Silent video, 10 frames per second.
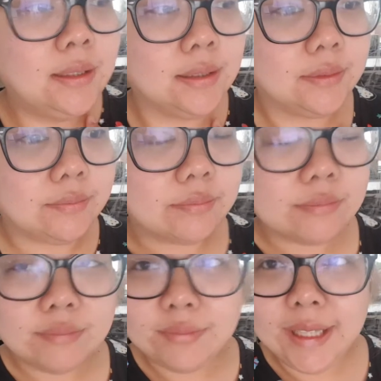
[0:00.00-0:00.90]
and
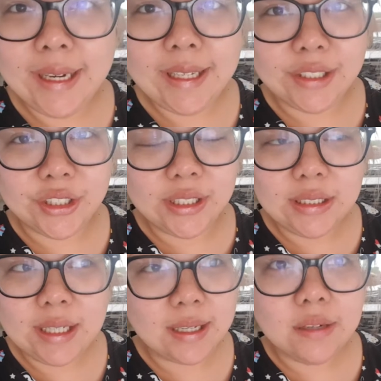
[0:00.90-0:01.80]
itchy.
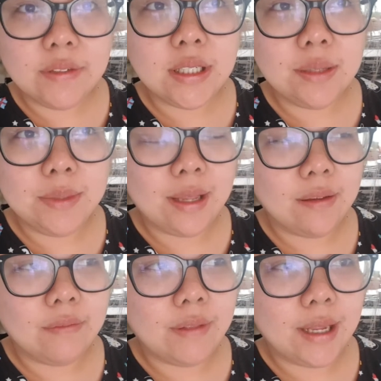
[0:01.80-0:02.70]
Like every time we
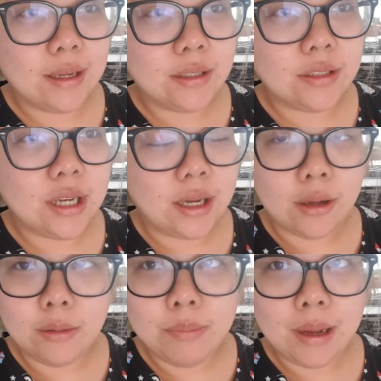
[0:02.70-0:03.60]
have like
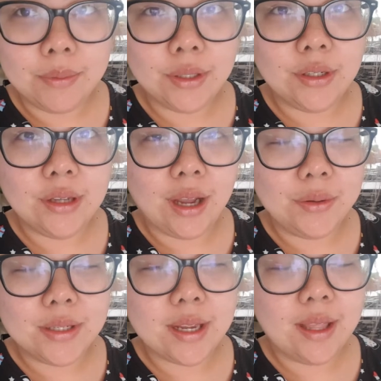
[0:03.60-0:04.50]
charcoal barbecue, I
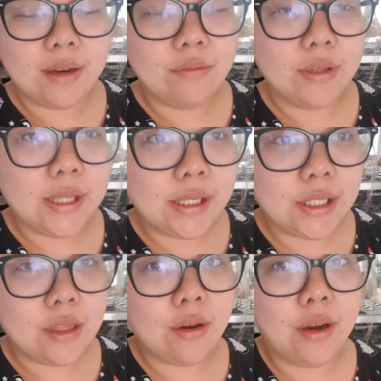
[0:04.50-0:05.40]
always get like a really
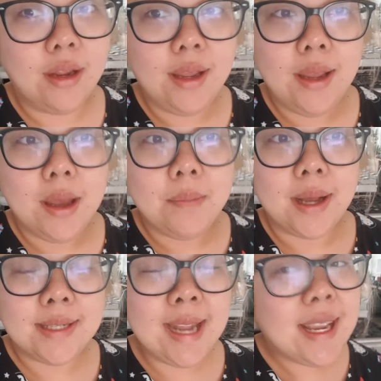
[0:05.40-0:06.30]
itchy throat.
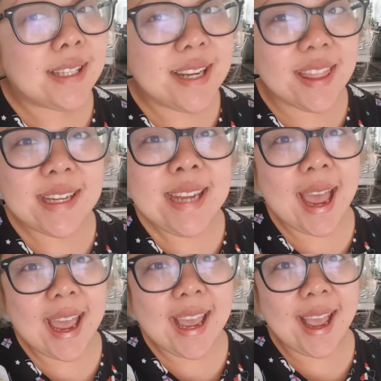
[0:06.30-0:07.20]
But today is another
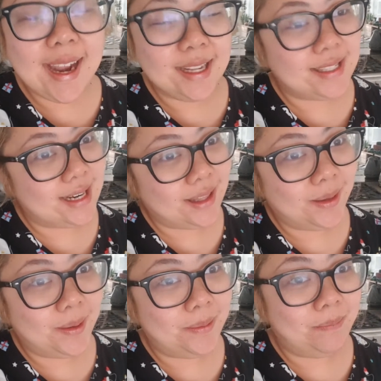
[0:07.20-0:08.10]
day and it's
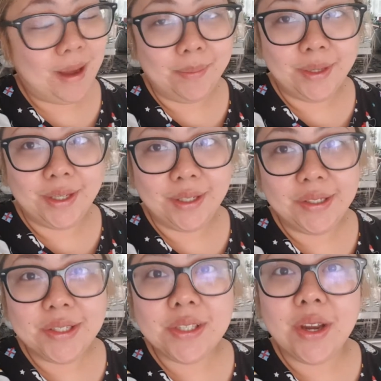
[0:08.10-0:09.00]
another
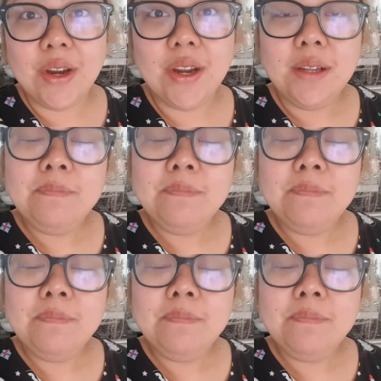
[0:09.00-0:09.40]
barbecue. So